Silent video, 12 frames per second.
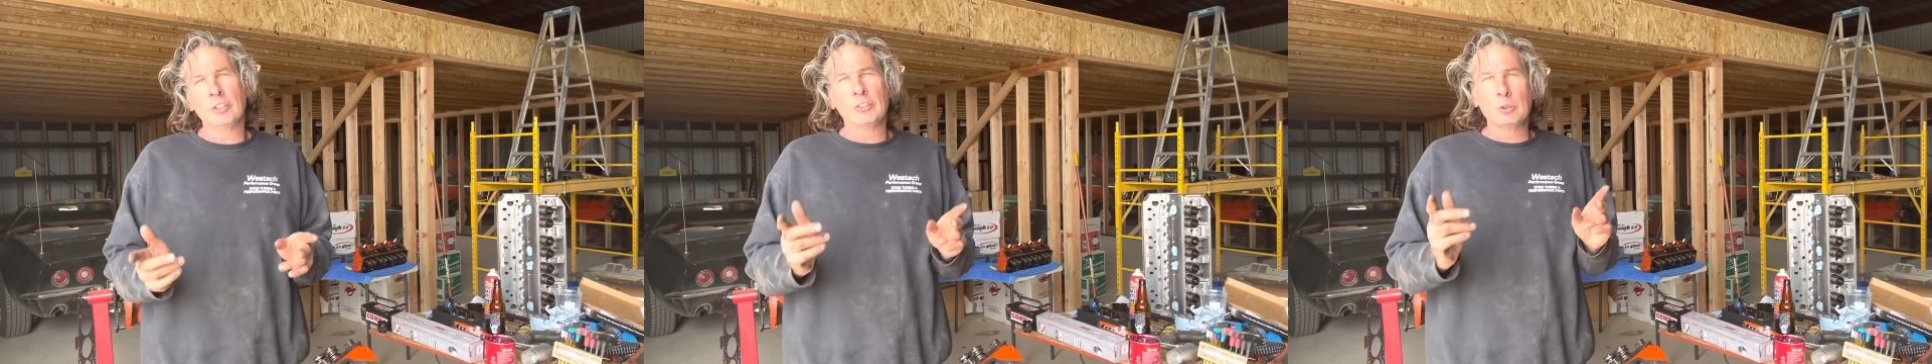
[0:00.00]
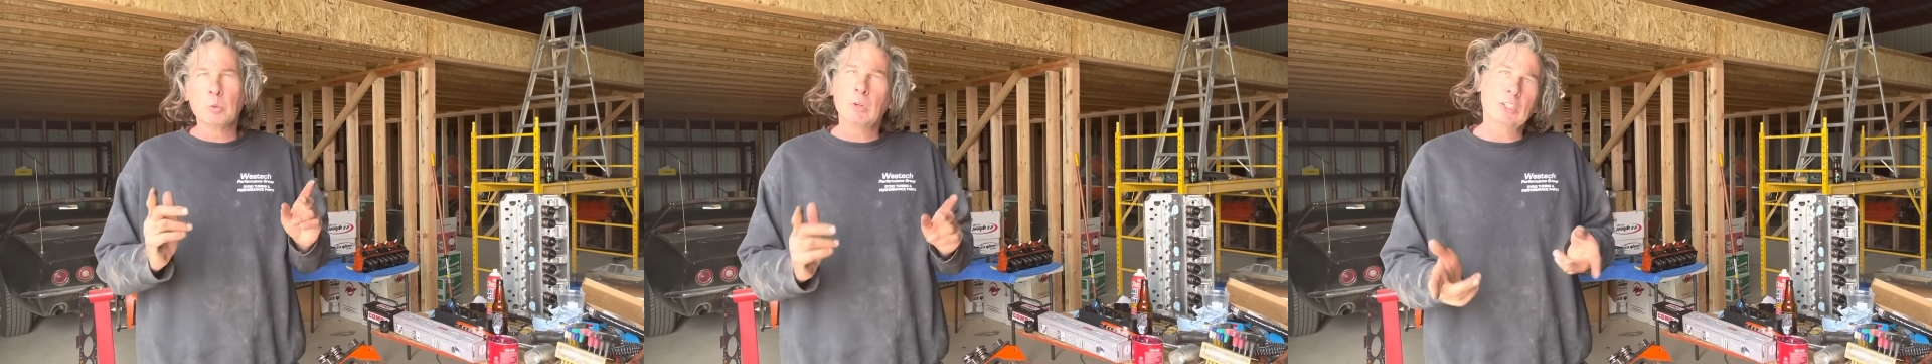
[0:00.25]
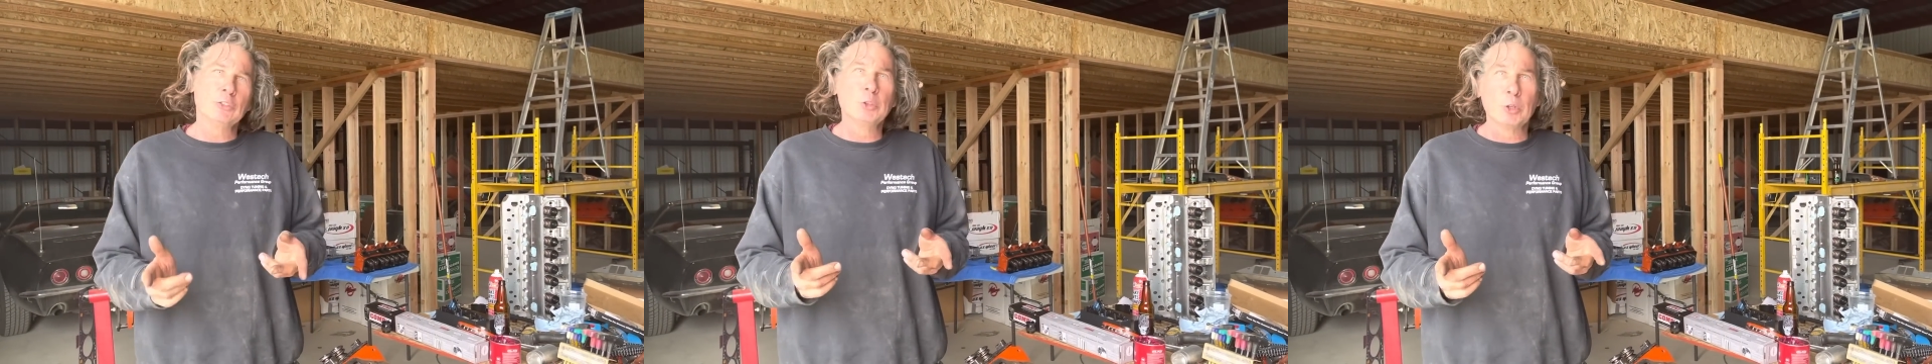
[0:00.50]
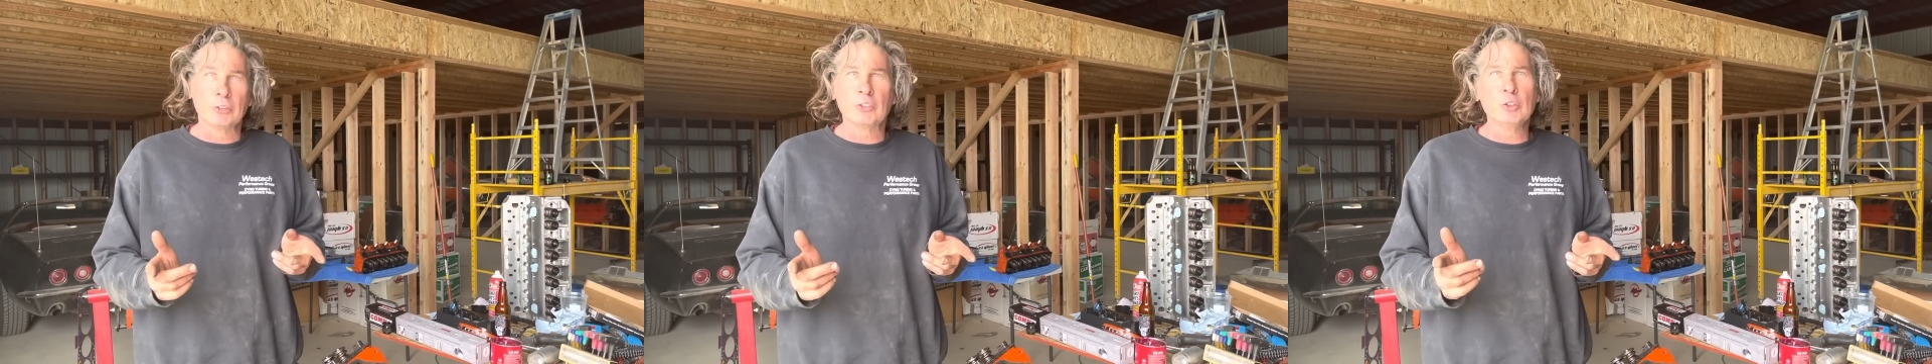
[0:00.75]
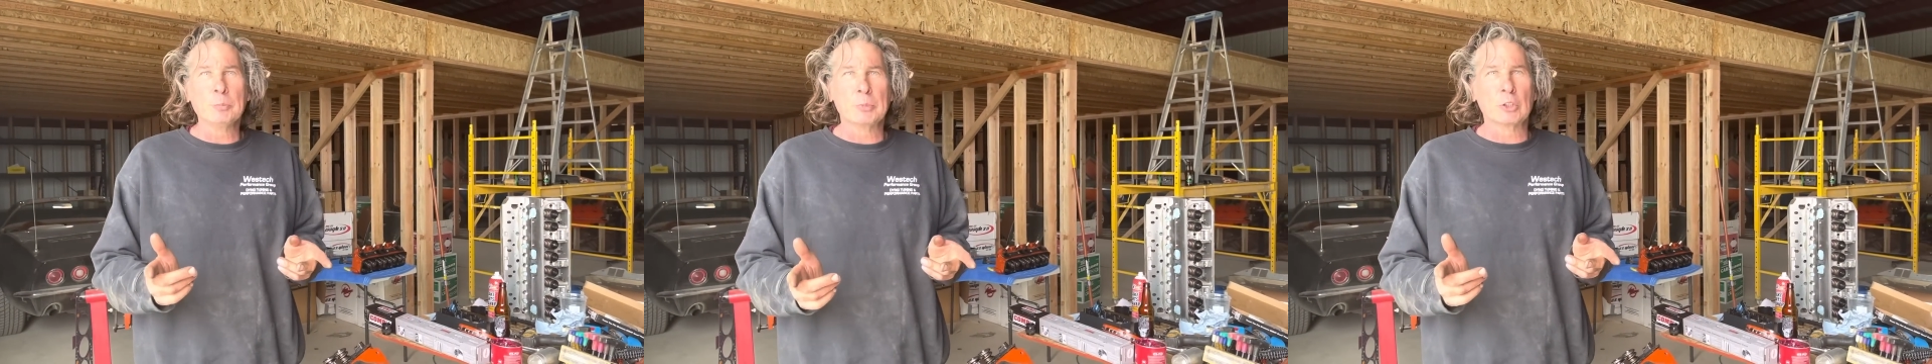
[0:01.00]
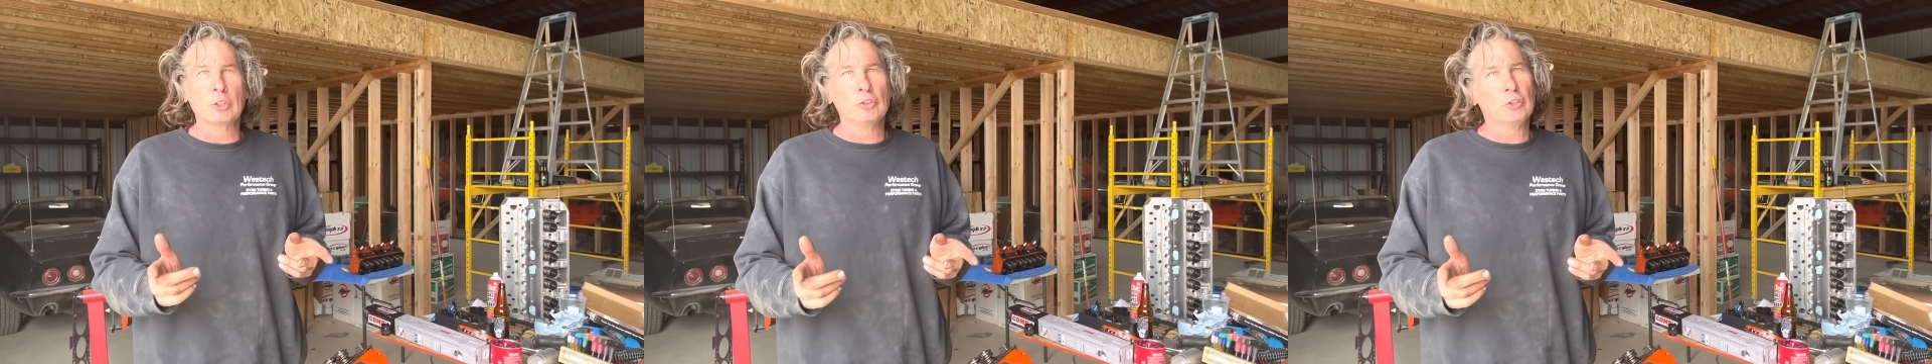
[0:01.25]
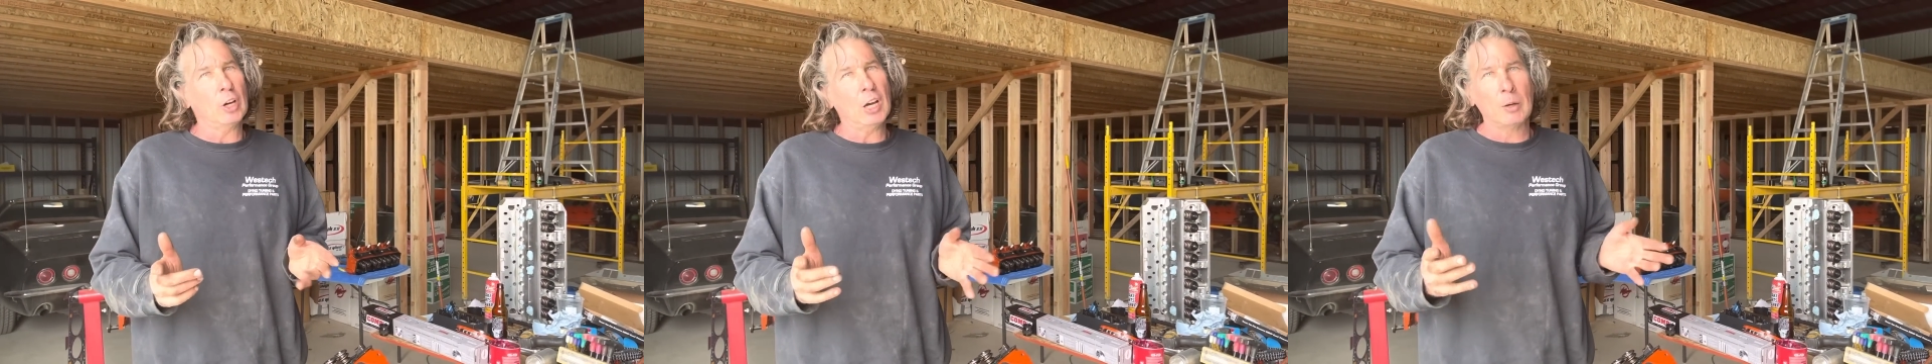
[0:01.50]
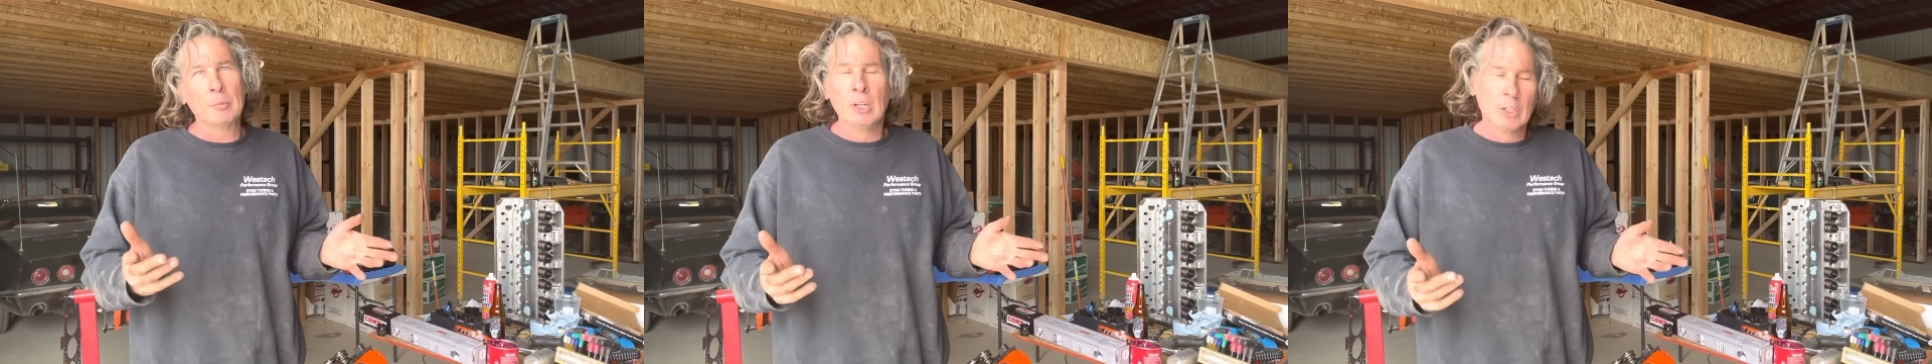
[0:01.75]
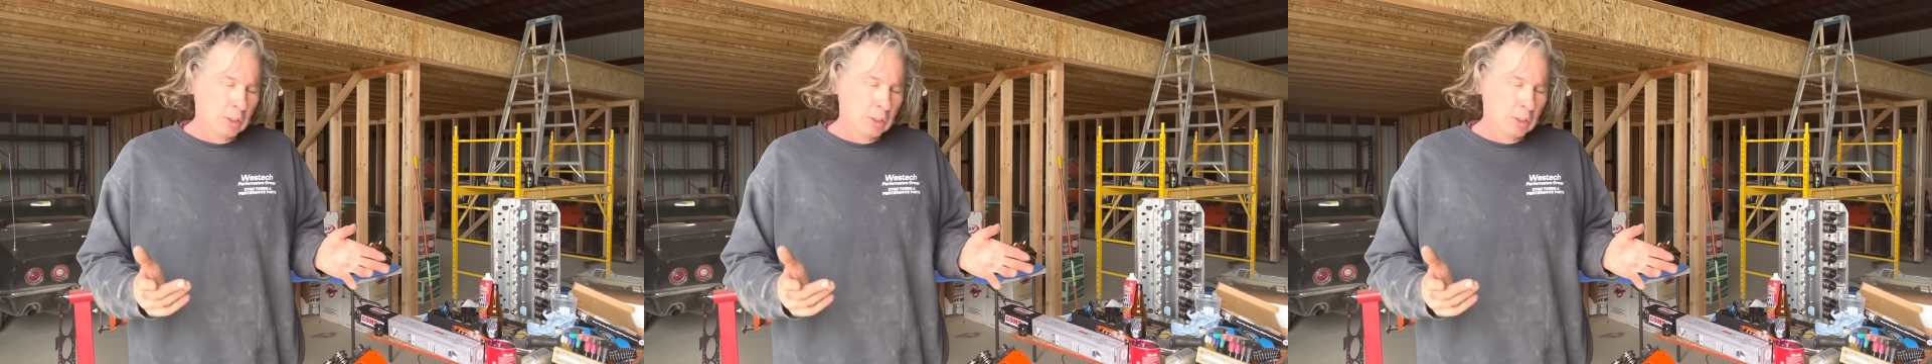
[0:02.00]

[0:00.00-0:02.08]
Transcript: you want to do a super good job,